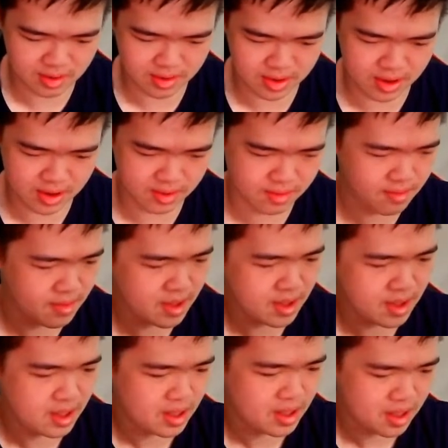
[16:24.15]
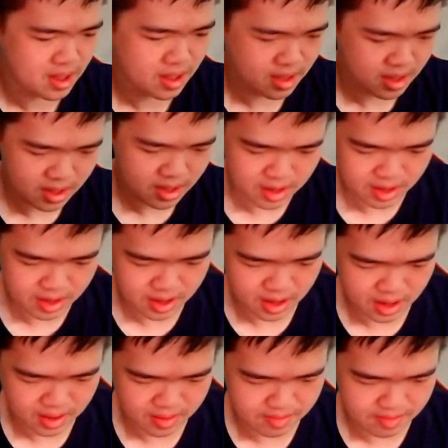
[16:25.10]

we go. Okay.